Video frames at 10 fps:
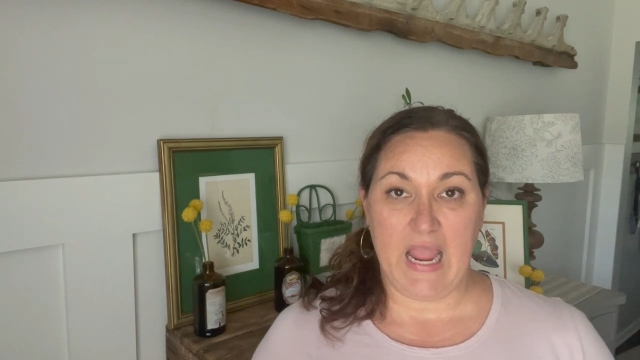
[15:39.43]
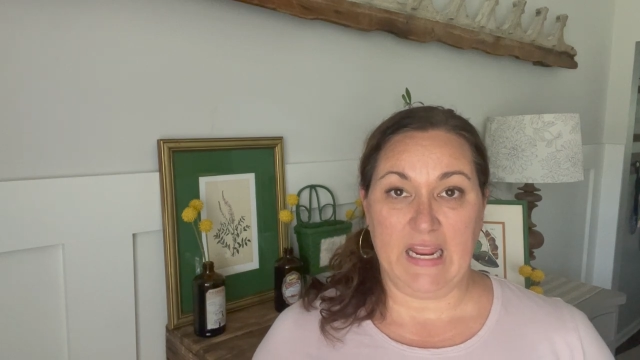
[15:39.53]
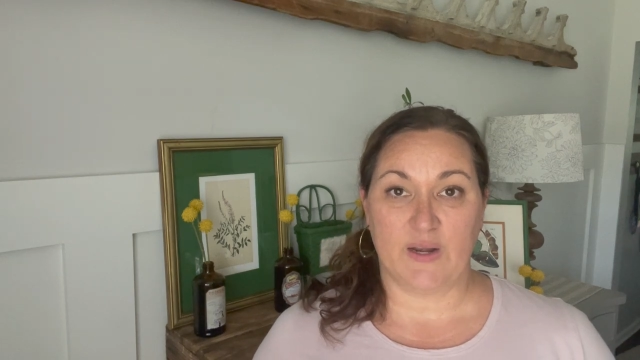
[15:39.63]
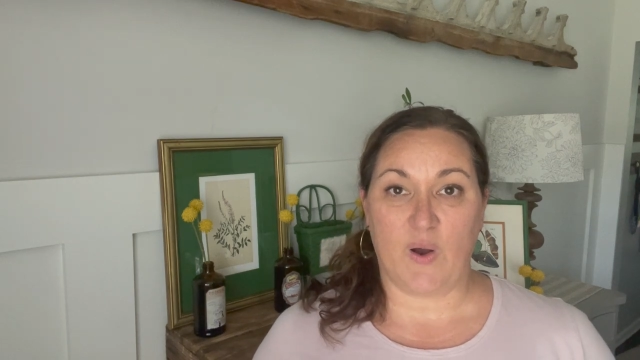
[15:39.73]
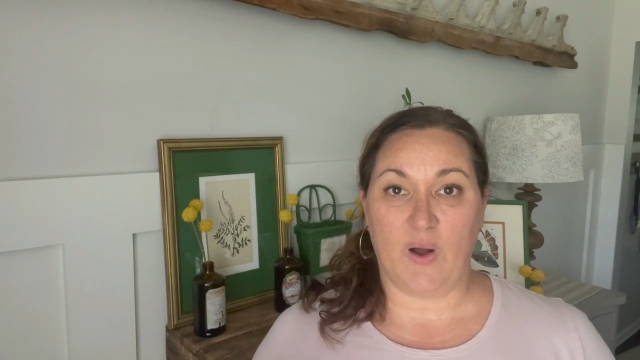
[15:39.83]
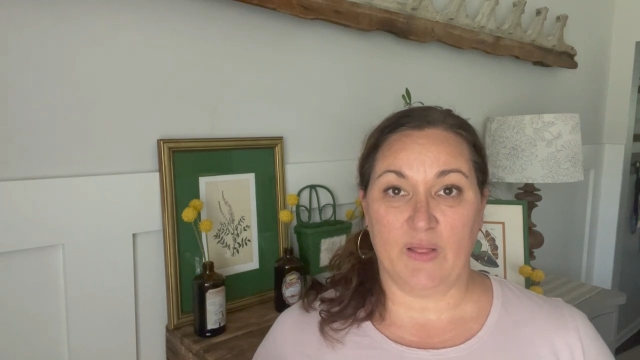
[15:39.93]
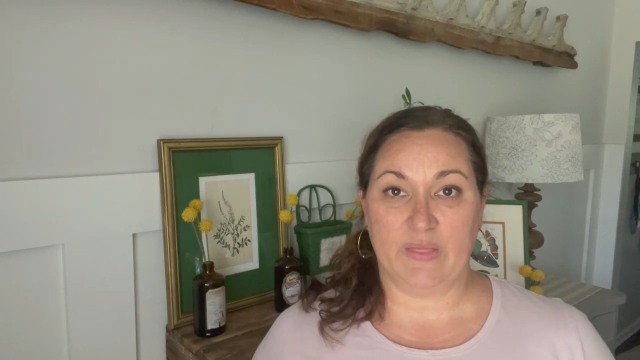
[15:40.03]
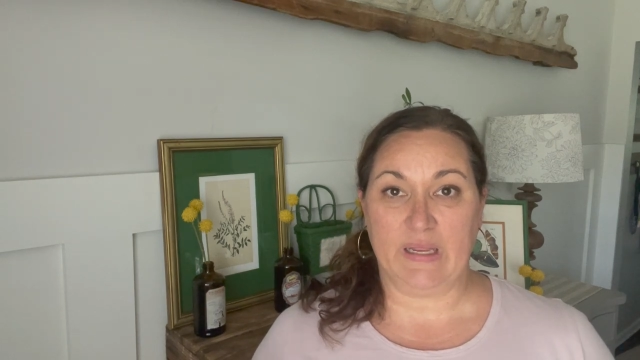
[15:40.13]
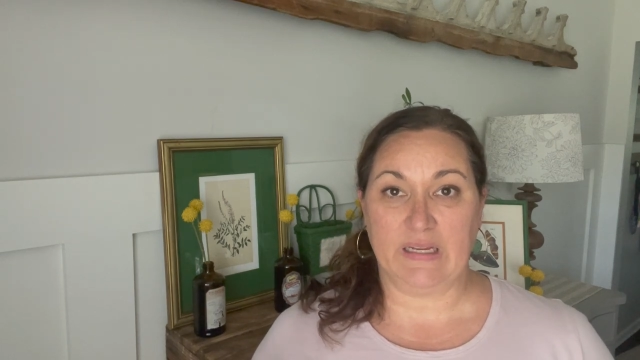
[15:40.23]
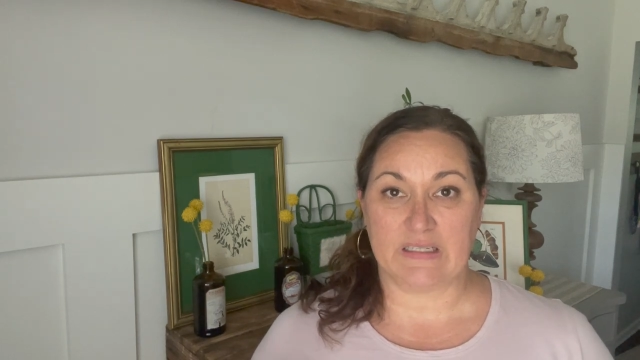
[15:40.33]
in all
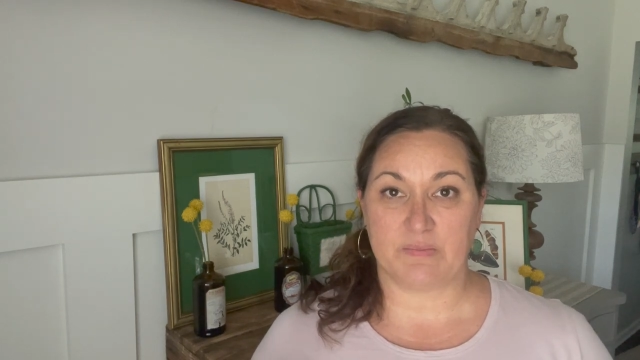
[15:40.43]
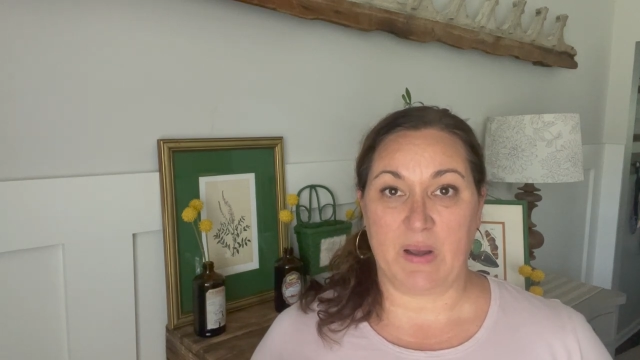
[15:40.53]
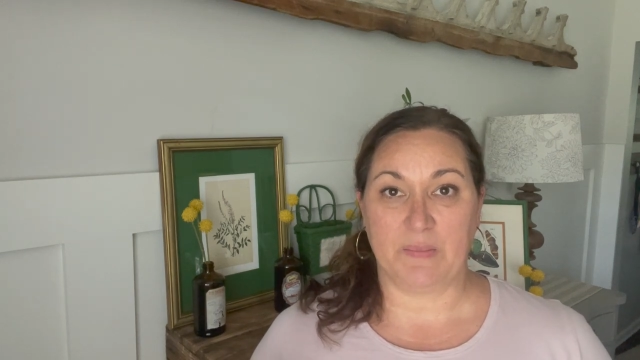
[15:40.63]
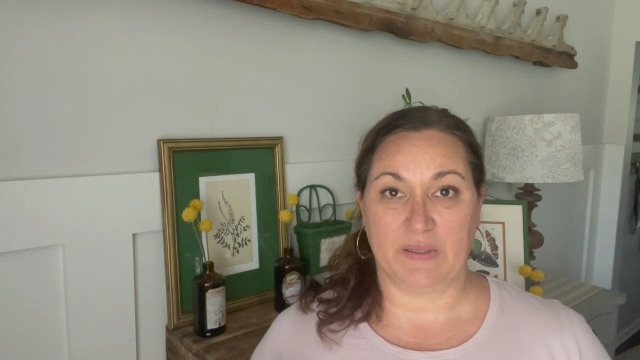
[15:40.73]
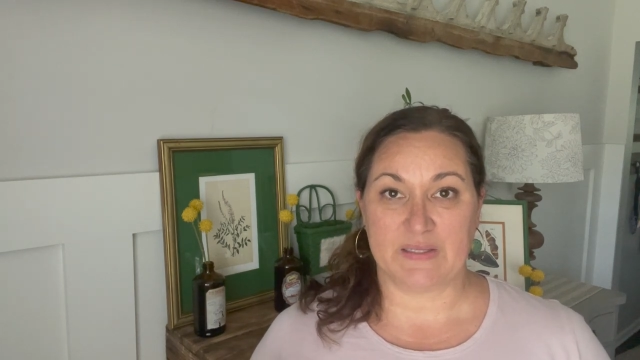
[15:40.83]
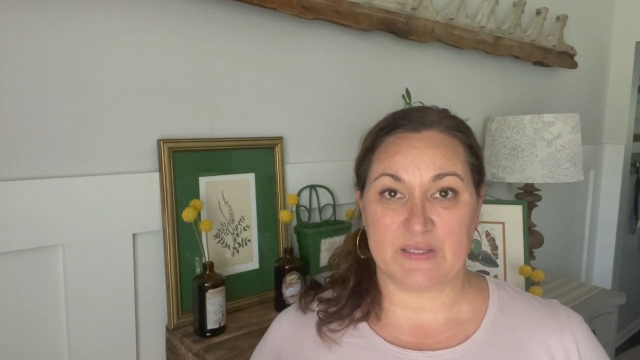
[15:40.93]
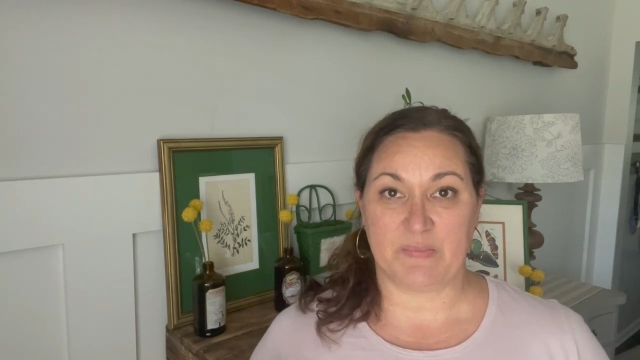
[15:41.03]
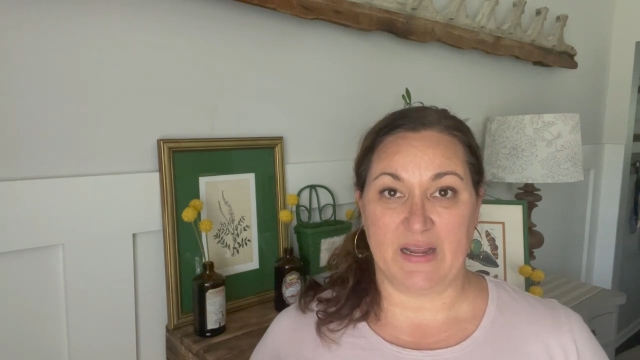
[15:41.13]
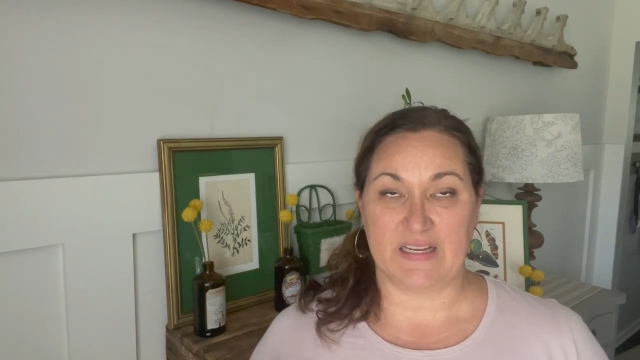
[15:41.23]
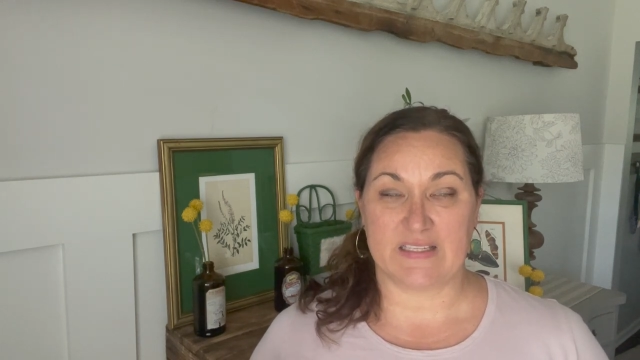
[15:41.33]
things pumpkin
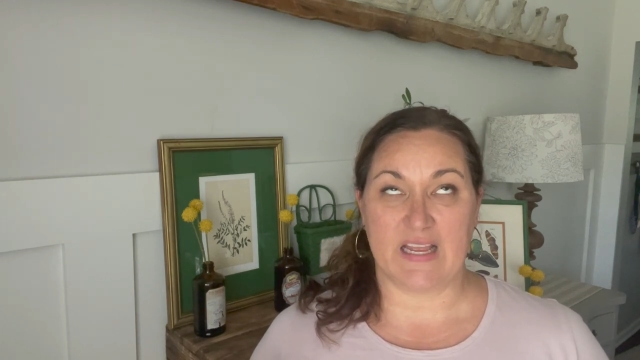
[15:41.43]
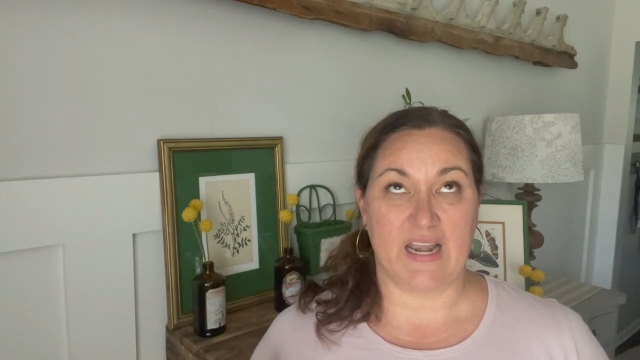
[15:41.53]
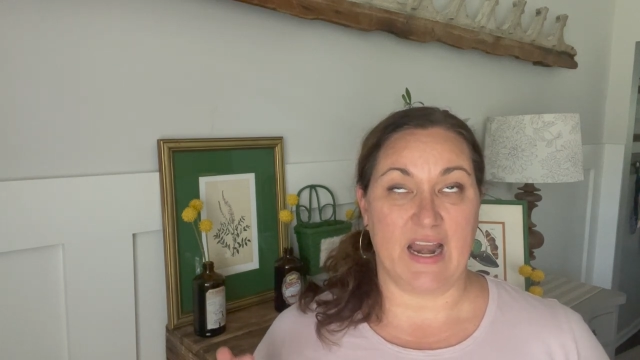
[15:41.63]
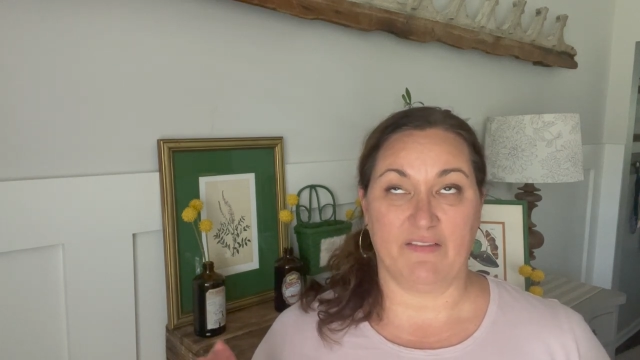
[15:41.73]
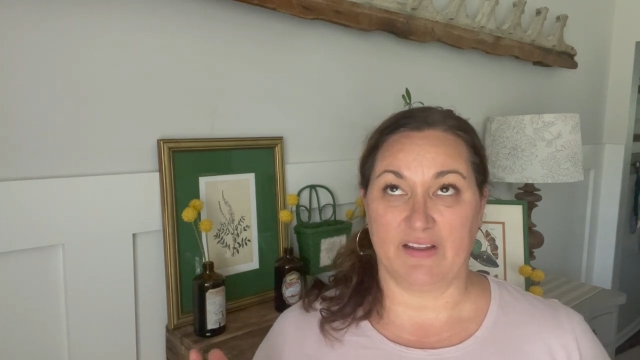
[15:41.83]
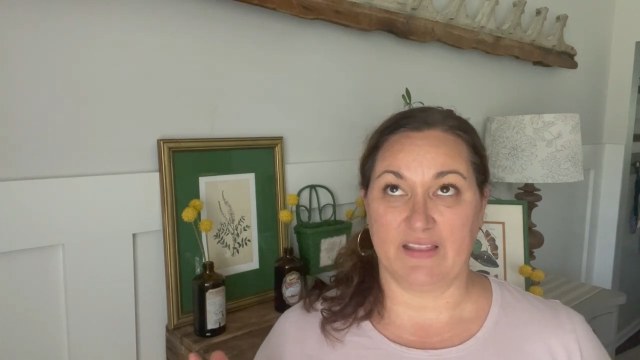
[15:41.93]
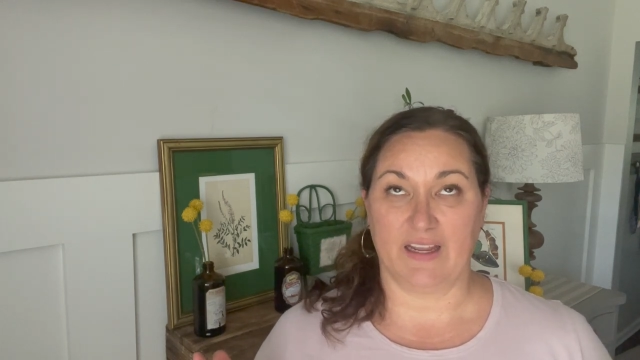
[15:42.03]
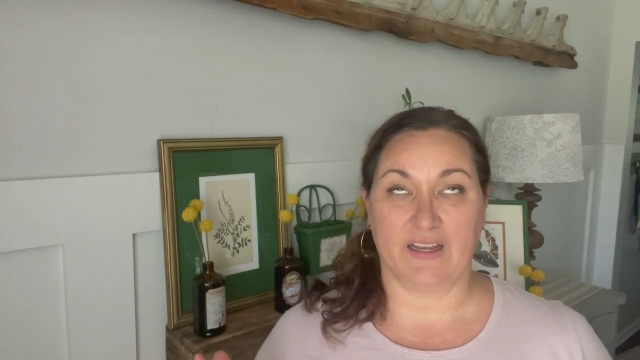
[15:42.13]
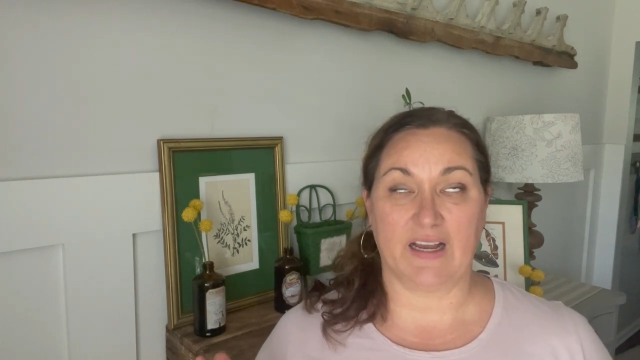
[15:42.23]
spice and everything.